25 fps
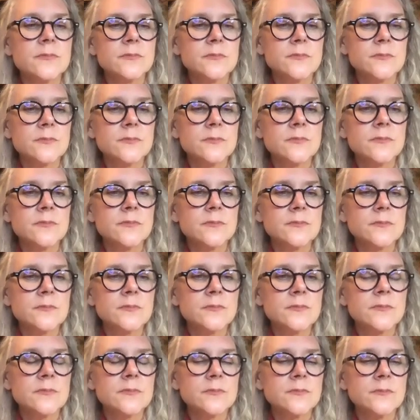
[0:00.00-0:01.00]

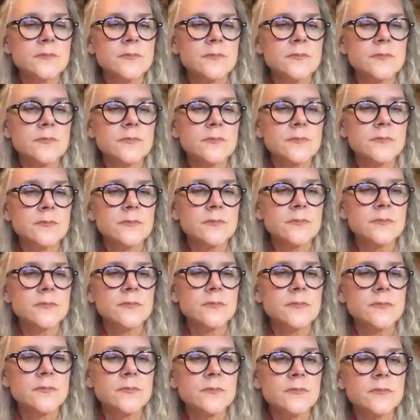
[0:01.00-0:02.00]

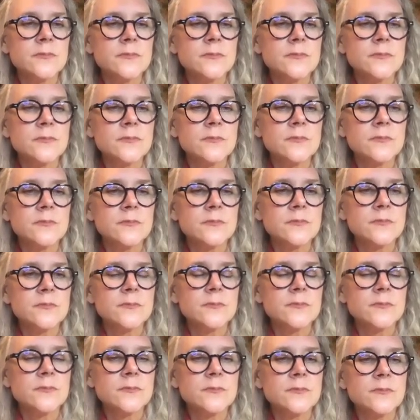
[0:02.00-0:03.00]

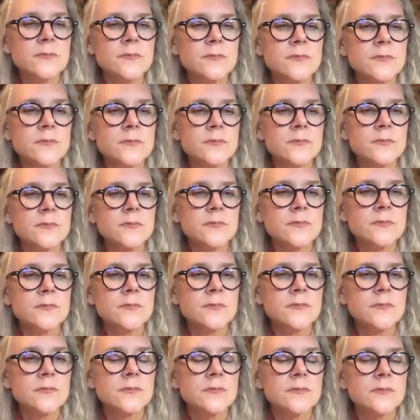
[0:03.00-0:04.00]

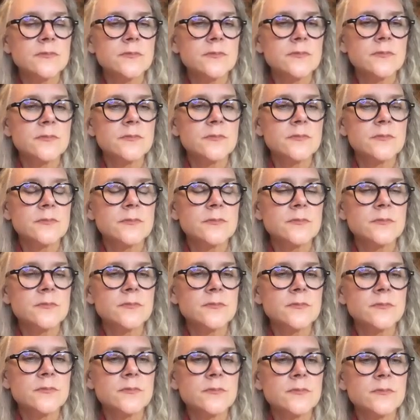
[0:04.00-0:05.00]

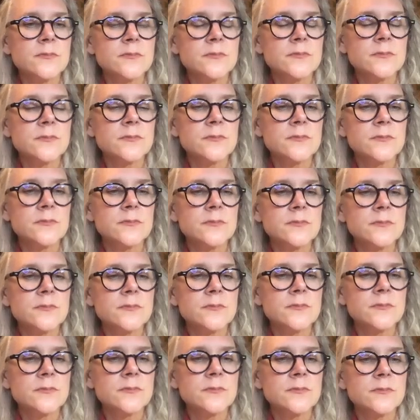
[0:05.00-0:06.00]

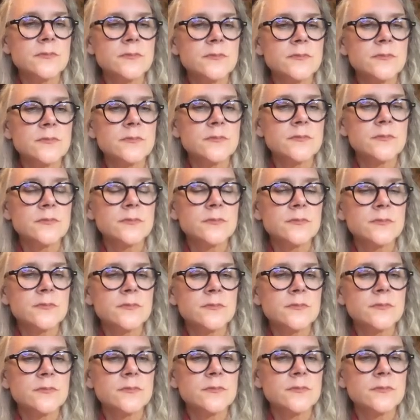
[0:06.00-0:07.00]

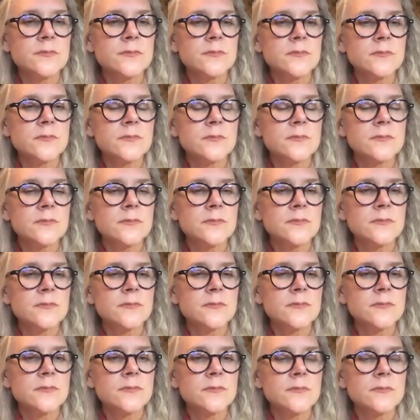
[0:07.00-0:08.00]
(silent)